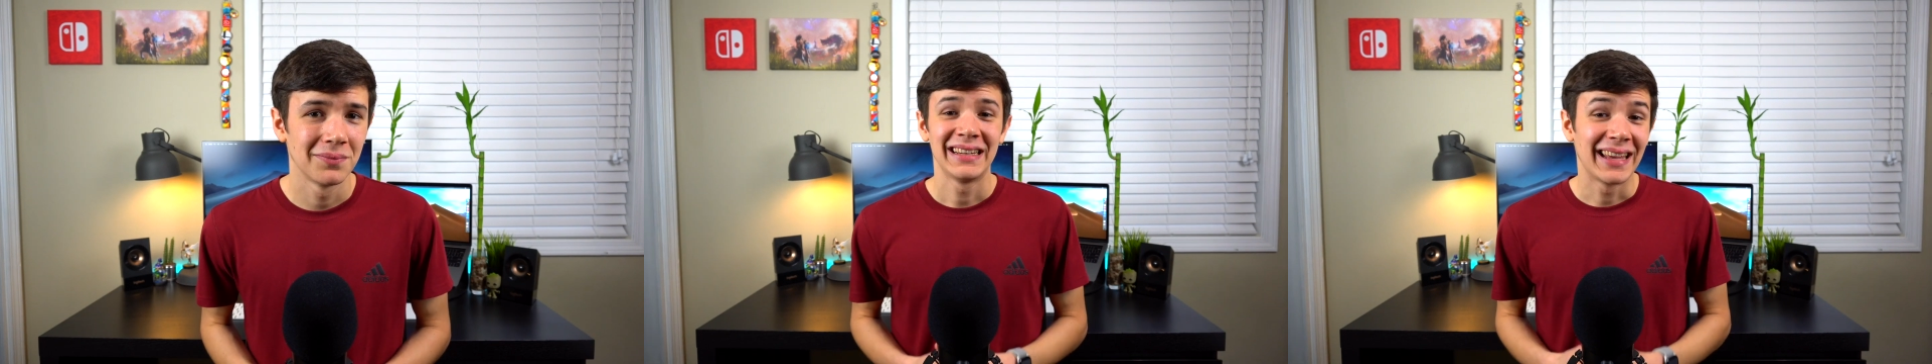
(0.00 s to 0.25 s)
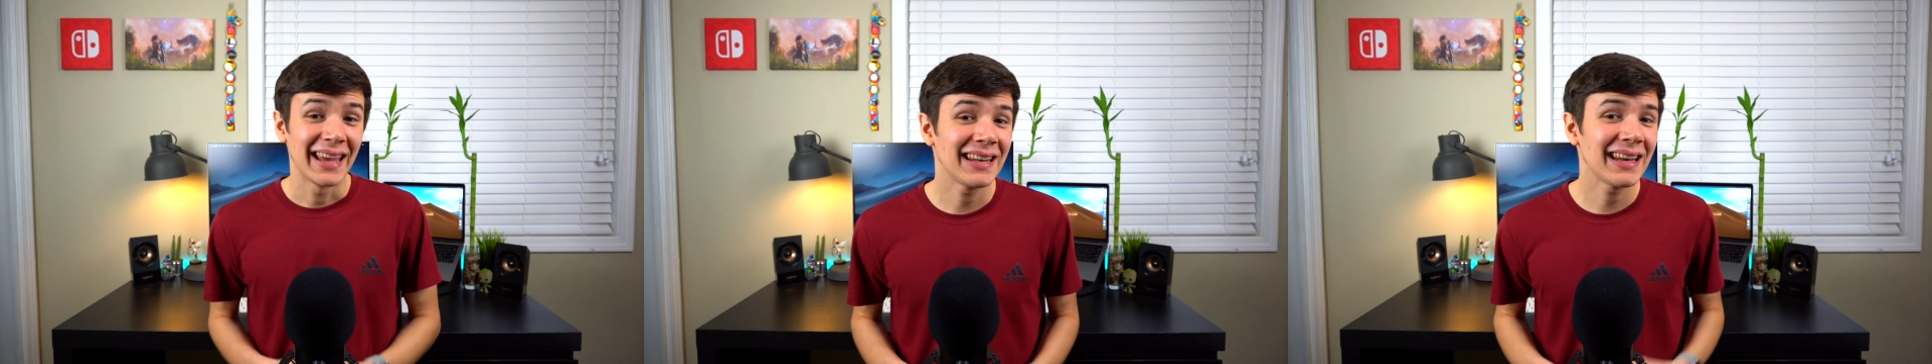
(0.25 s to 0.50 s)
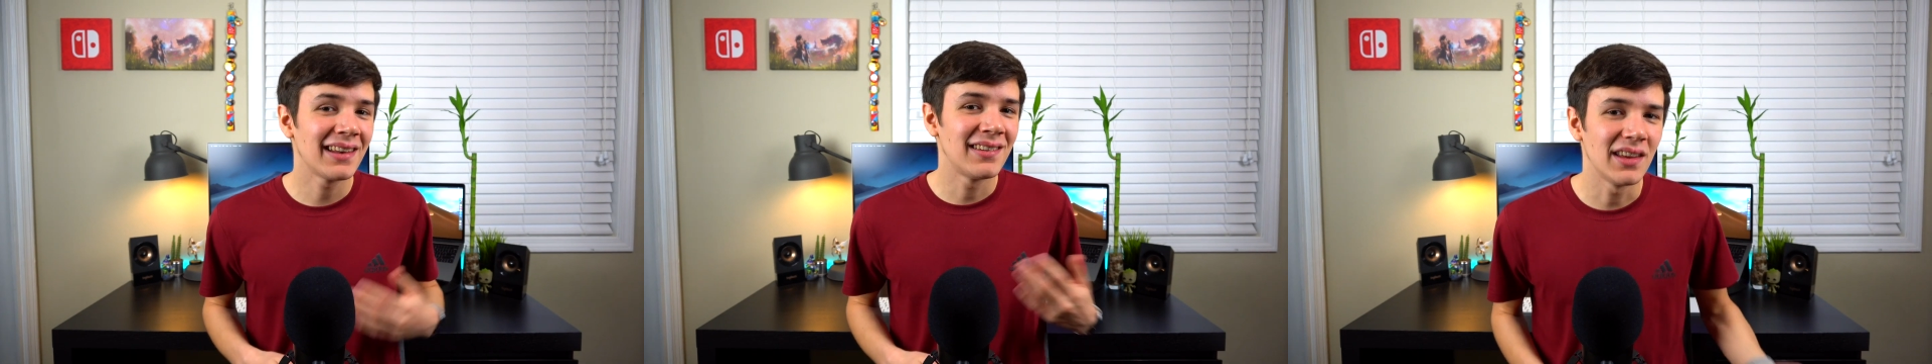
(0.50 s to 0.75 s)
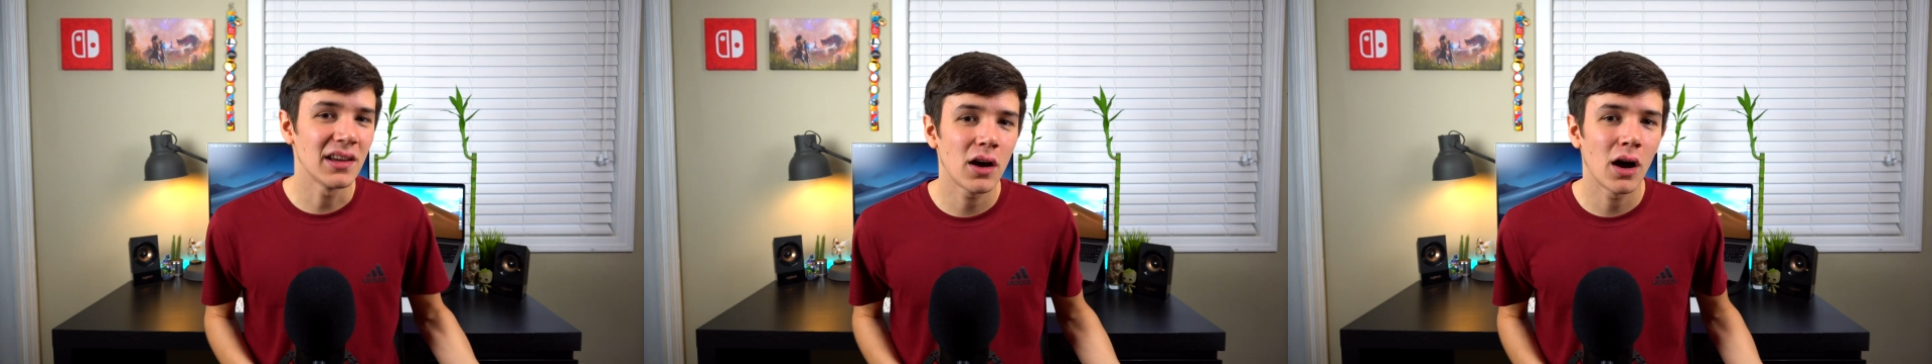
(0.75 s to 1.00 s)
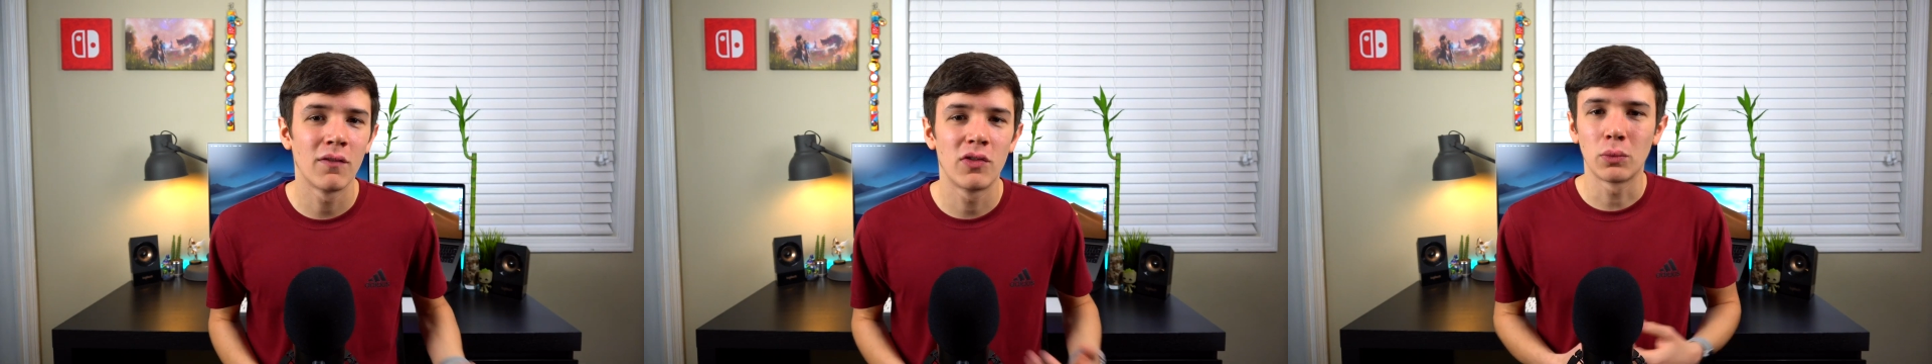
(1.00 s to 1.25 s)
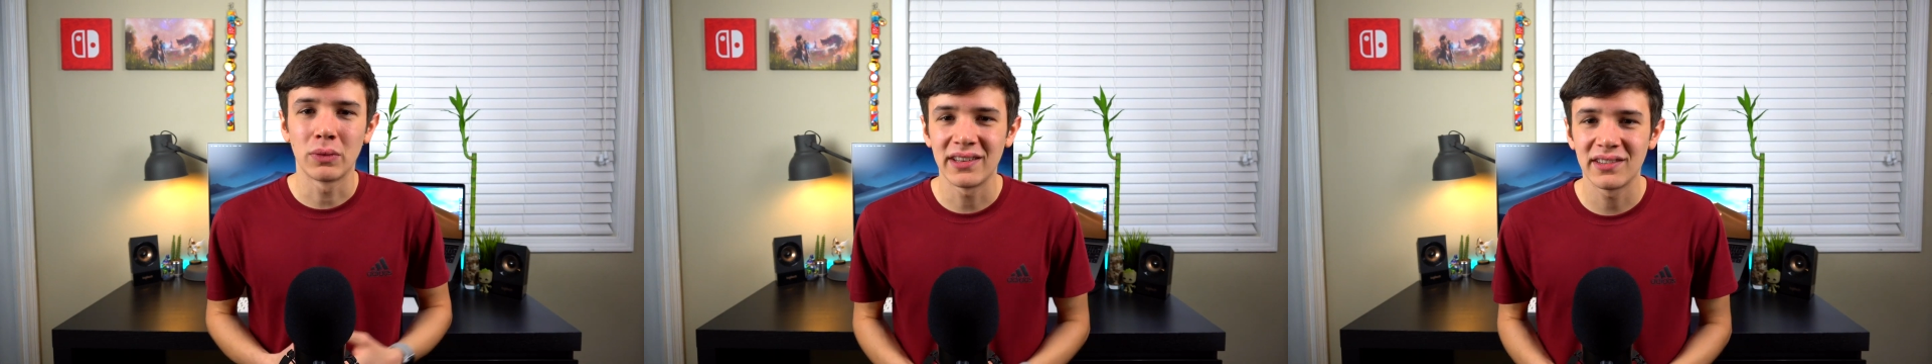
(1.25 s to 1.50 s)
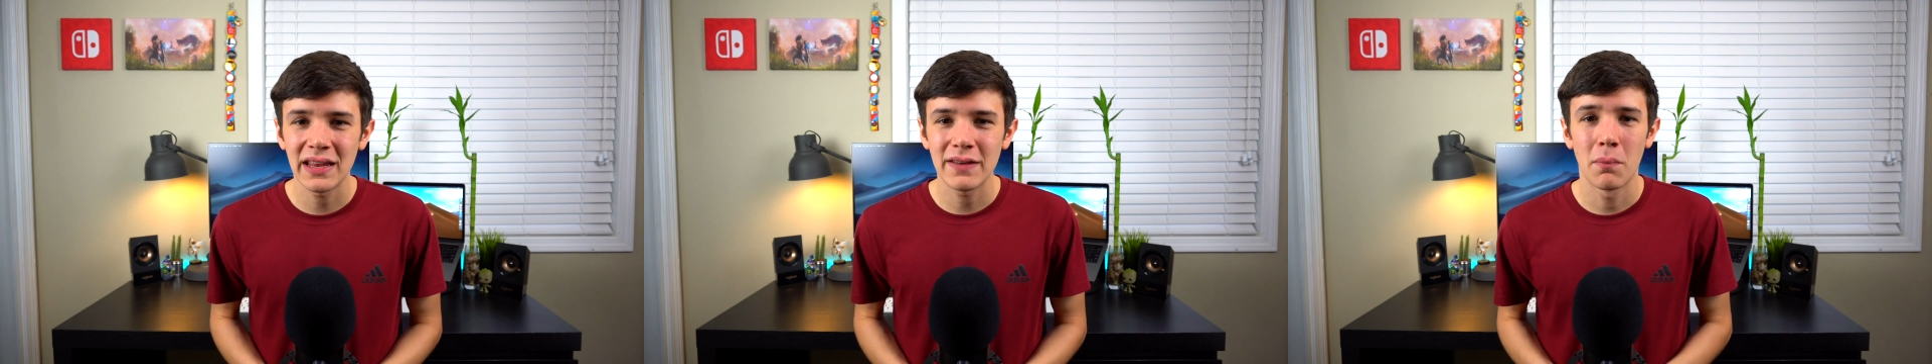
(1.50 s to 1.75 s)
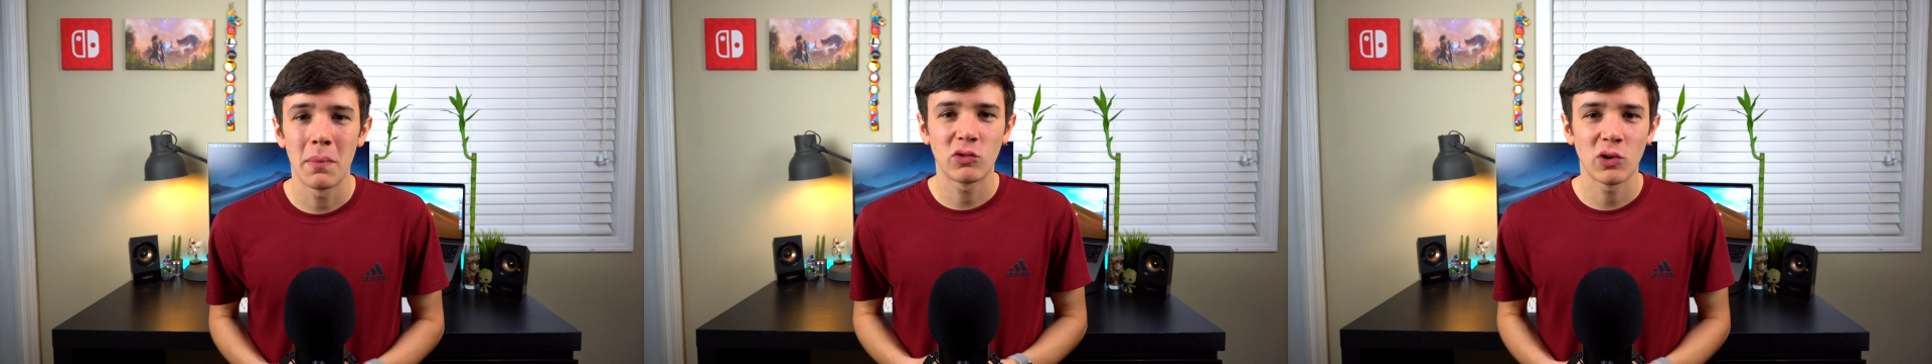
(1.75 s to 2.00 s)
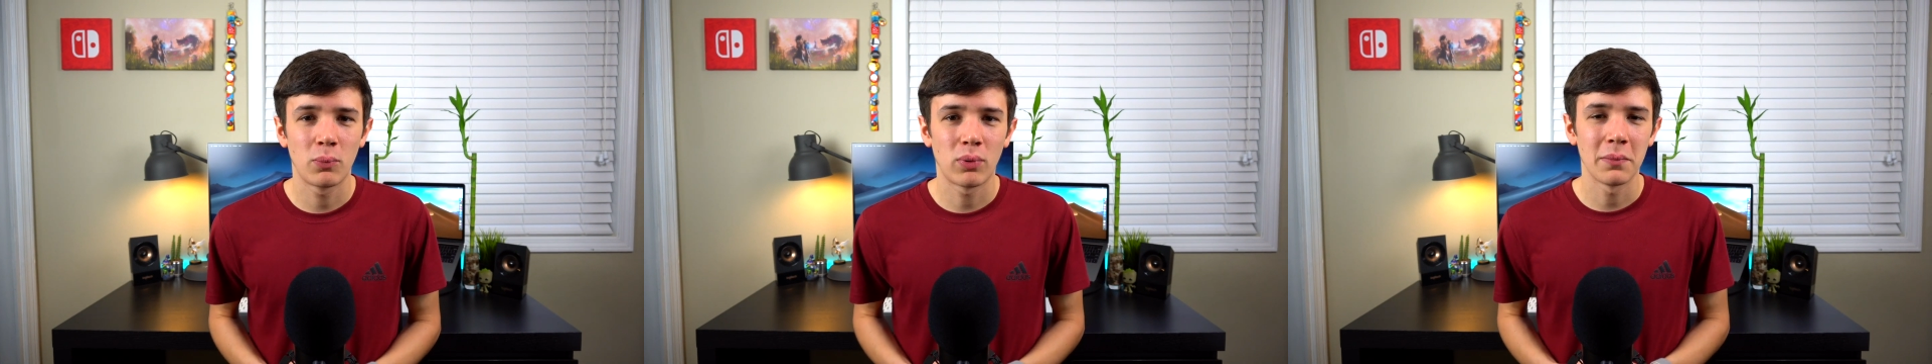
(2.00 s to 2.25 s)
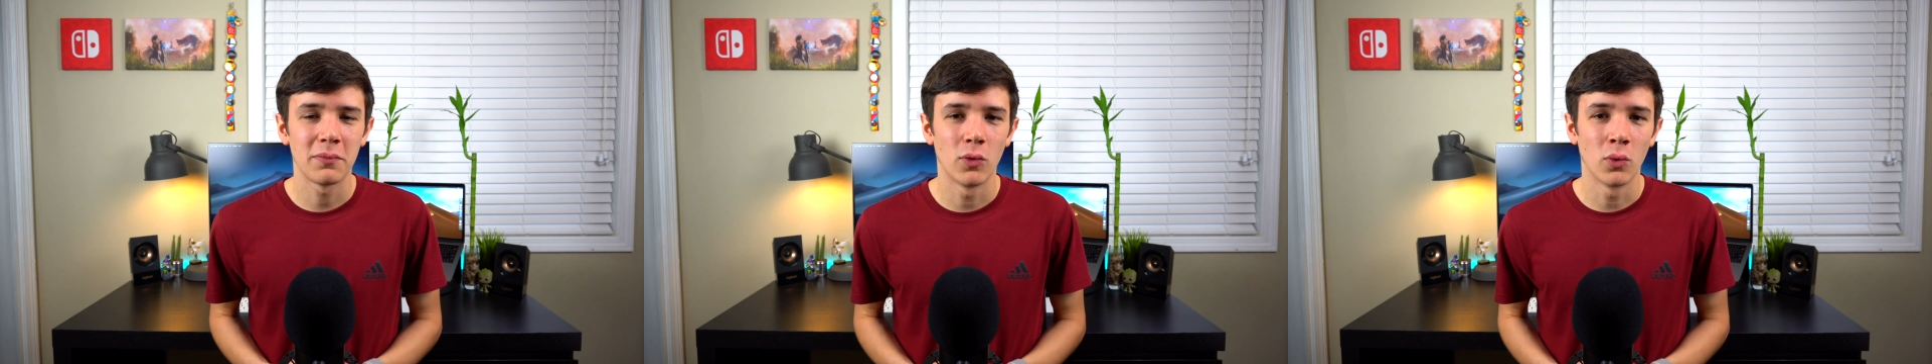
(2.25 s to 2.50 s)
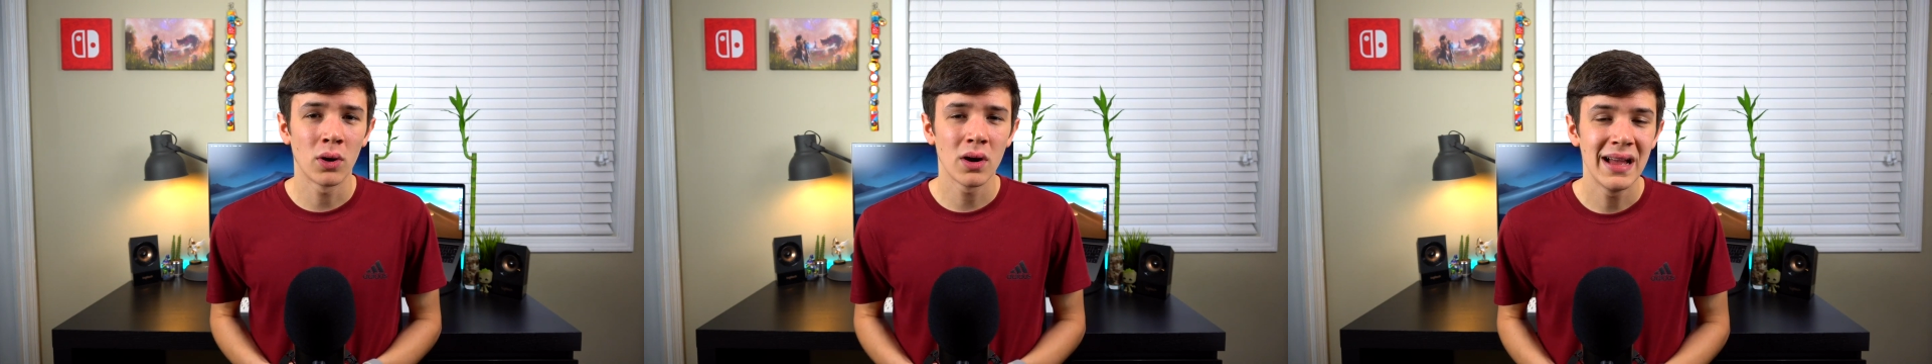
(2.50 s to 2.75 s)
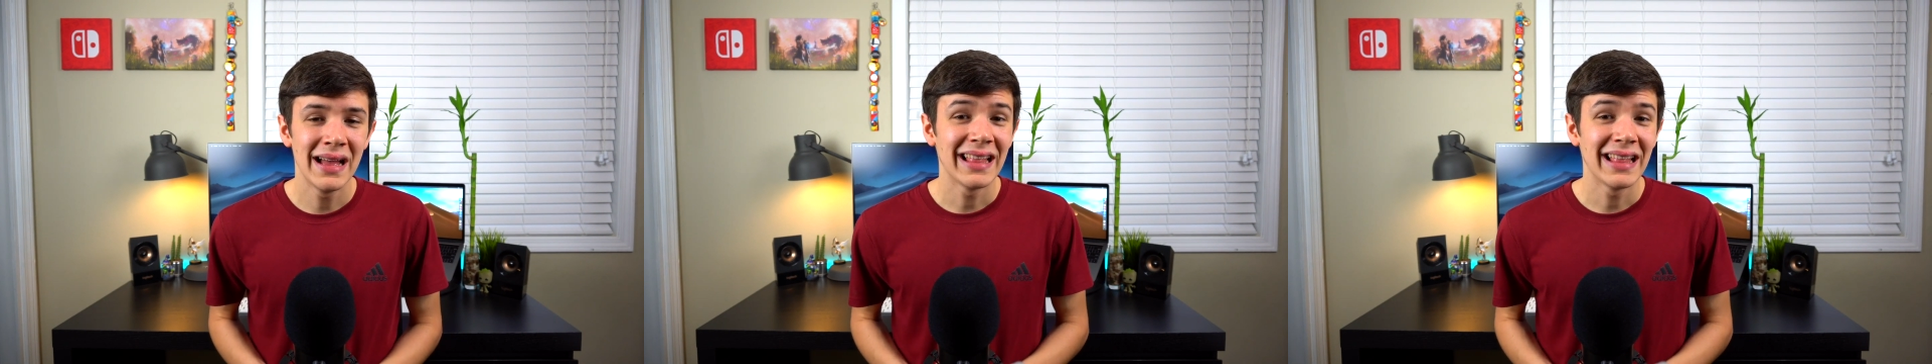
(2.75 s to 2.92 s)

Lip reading: To get an idea of the release date for Metroid Prime 4,